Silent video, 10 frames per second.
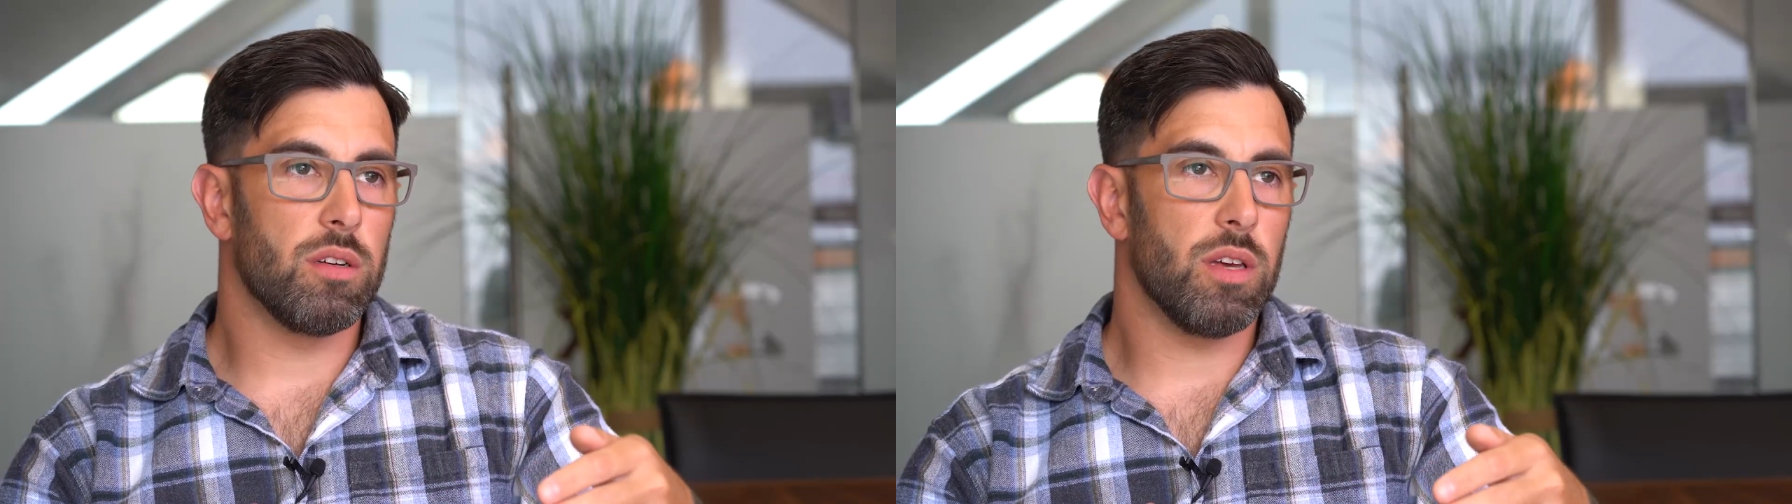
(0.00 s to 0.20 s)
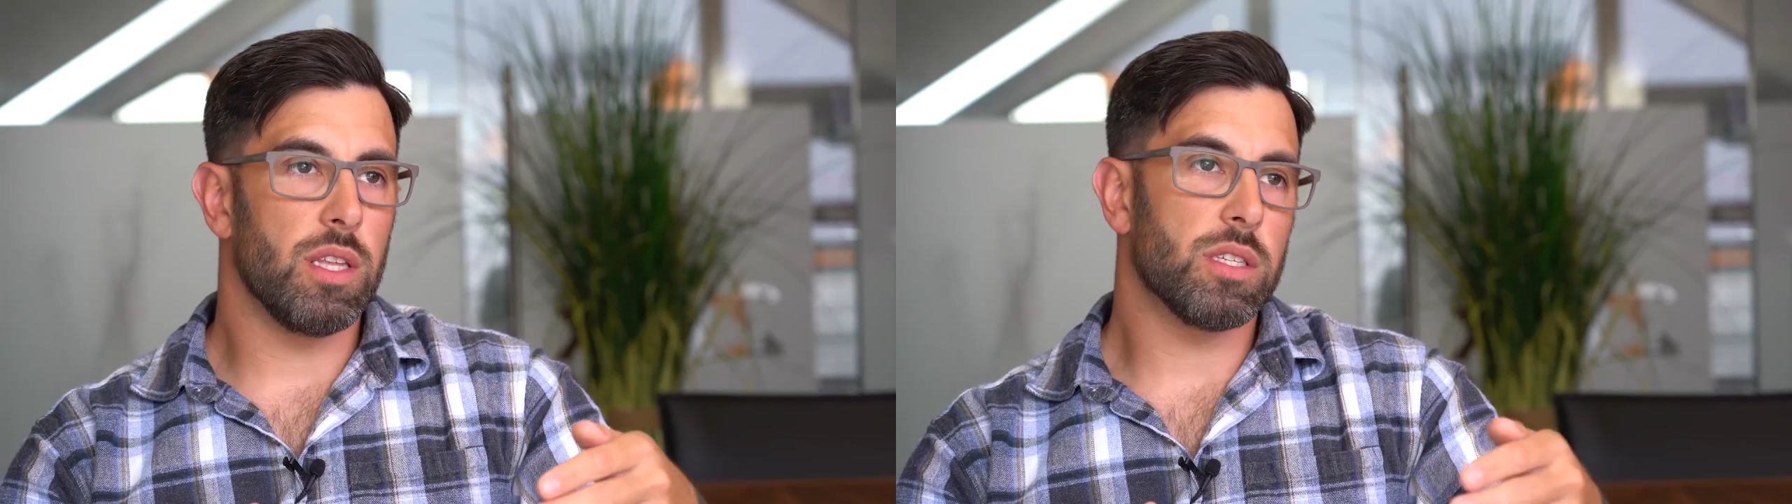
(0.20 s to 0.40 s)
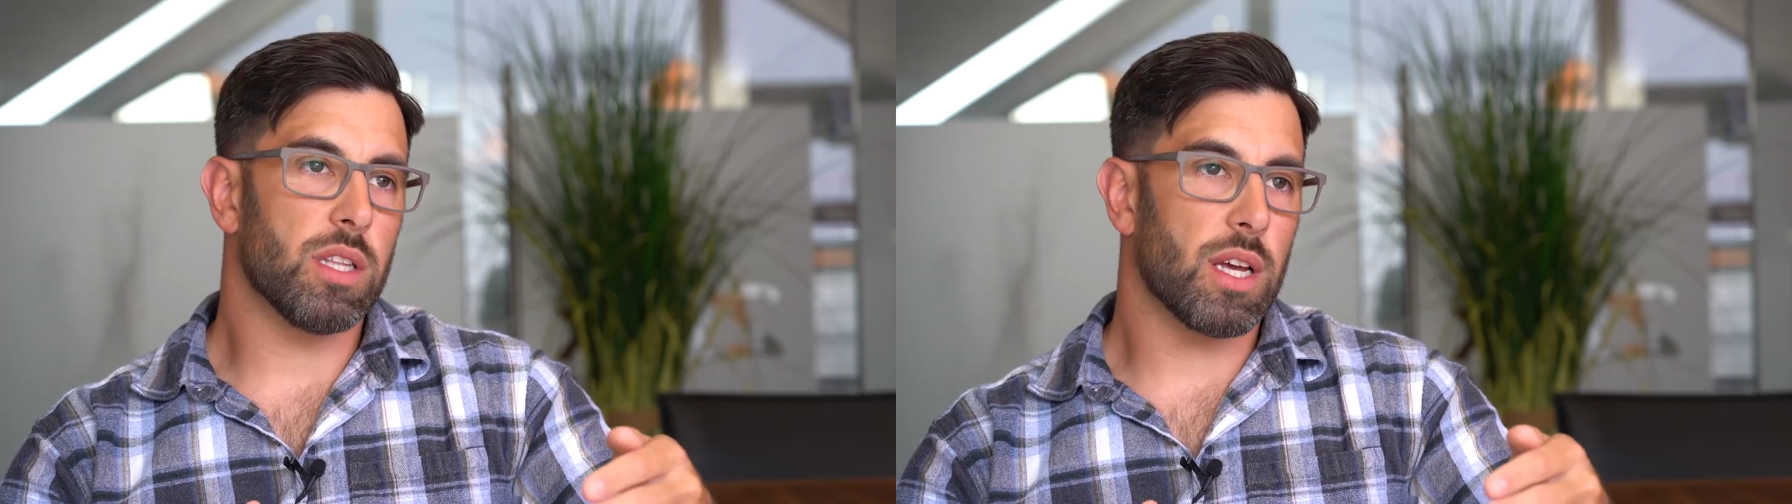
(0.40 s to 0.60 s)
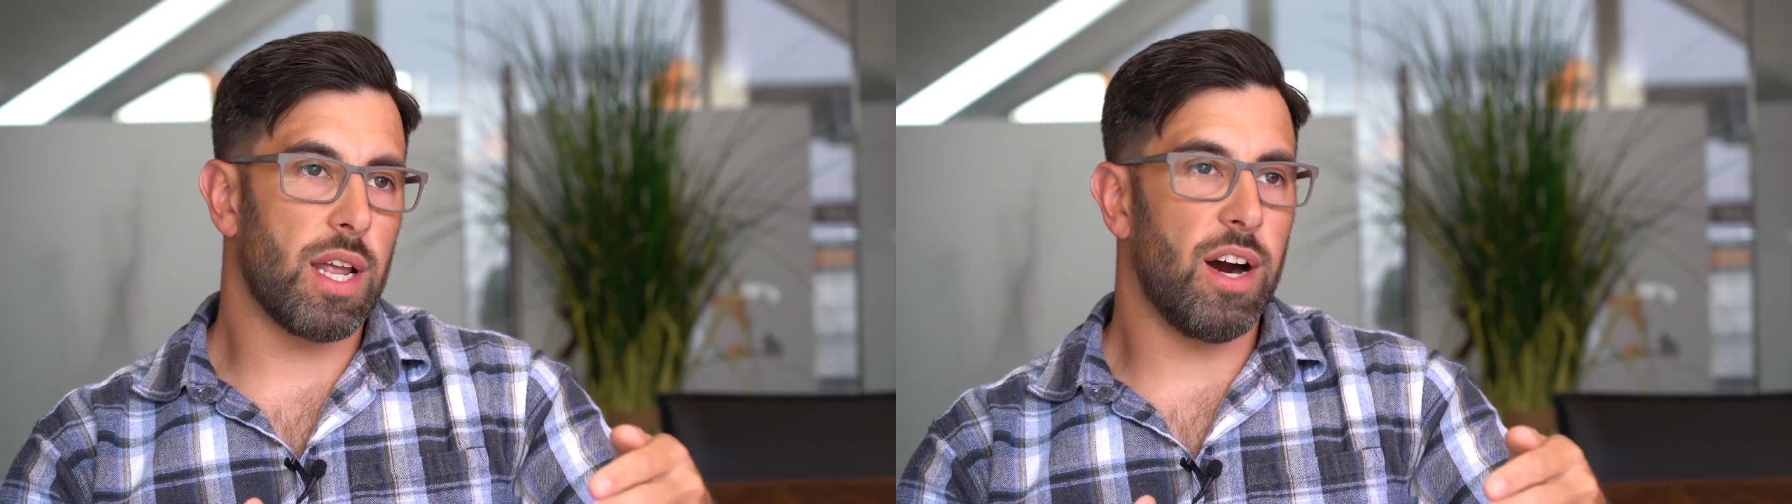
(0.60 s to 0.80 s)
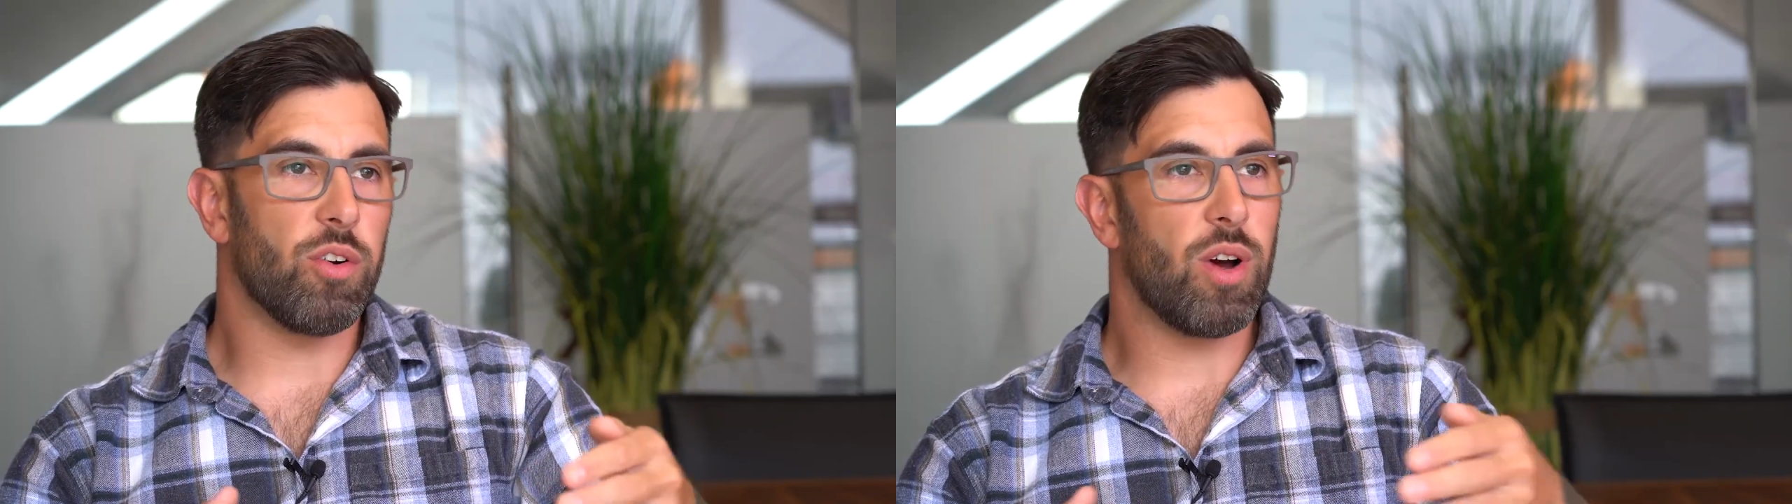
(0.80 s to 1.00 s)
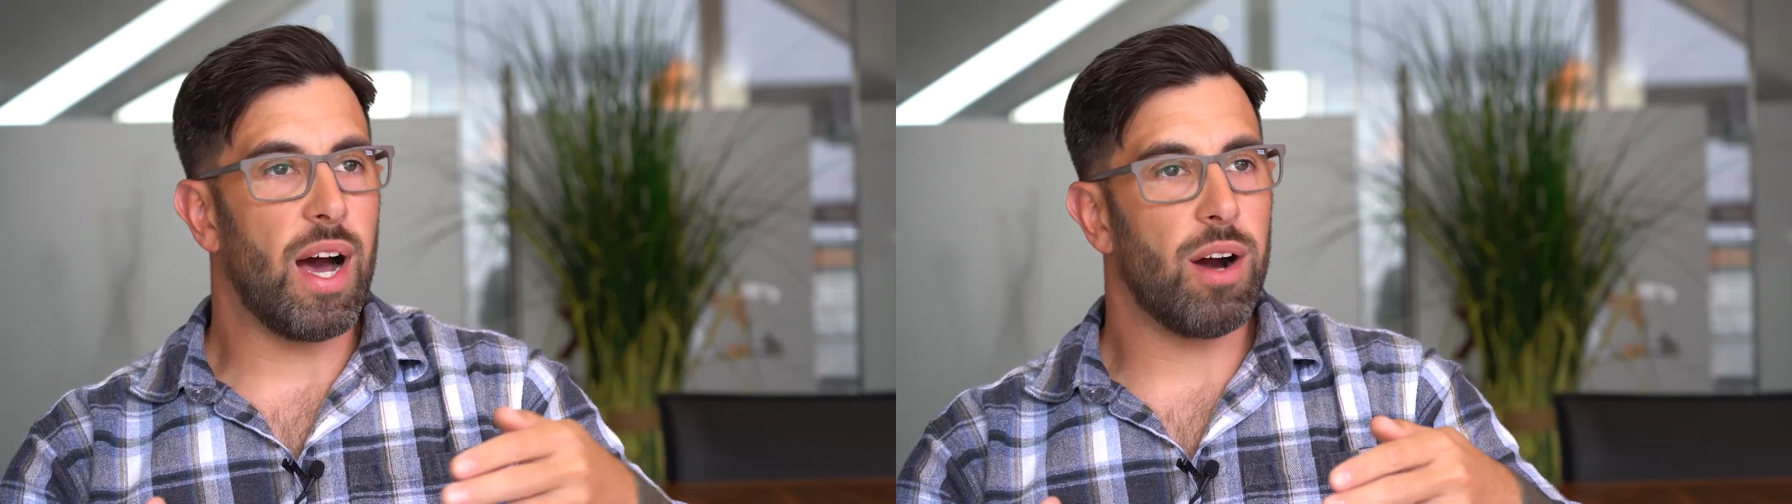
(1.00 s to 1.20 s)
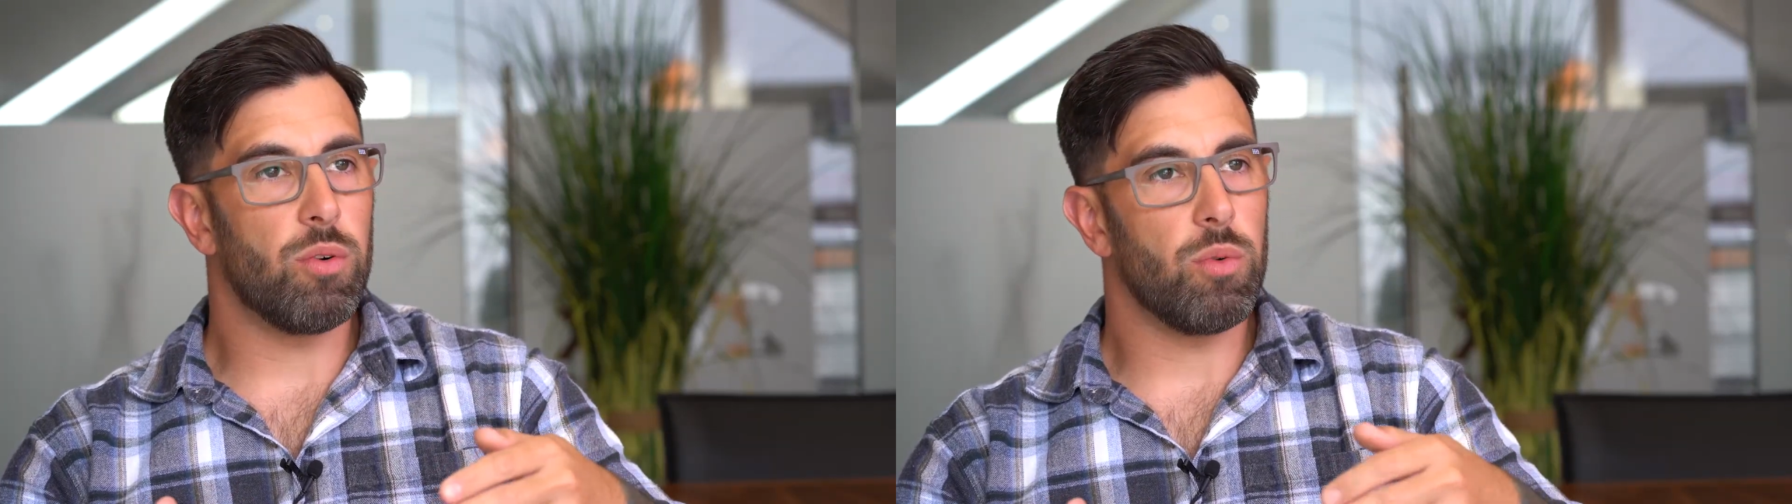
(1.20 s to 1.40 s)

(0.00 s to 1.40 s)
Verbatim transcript: into the cloud or out,